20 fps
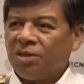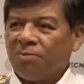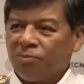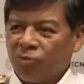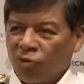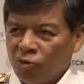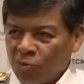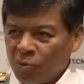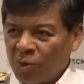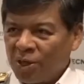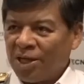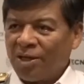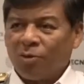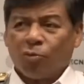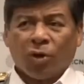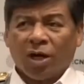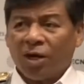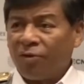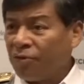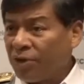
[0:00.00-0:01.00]
improvement in
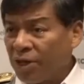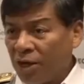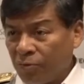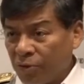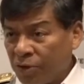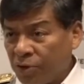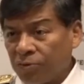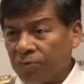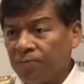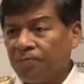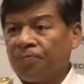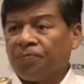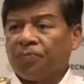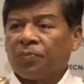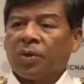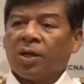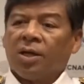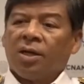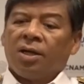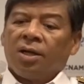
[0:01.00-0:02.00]
whatever that we do,
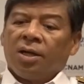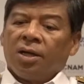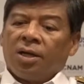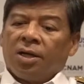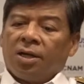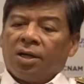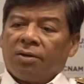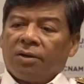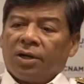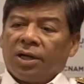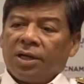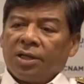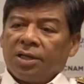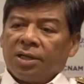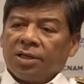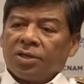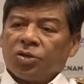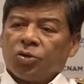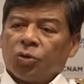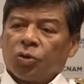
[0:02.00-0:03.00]
right?
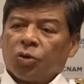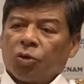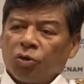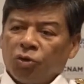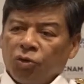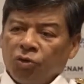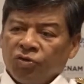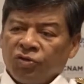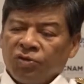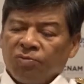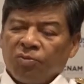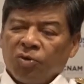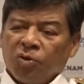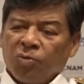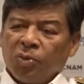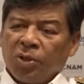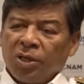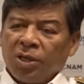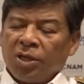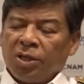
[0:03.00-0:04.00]
So continuous
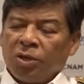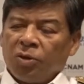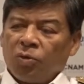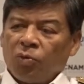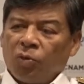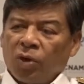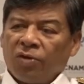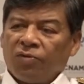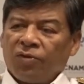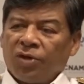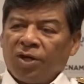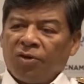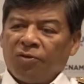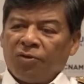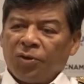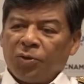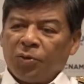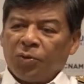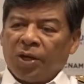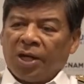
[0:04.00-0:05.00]
improvement in whatever that
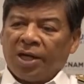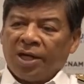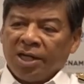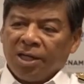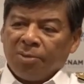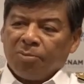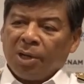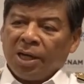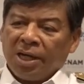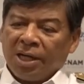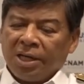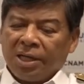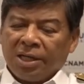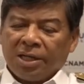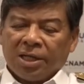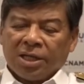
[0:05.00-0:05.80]
we do. And in my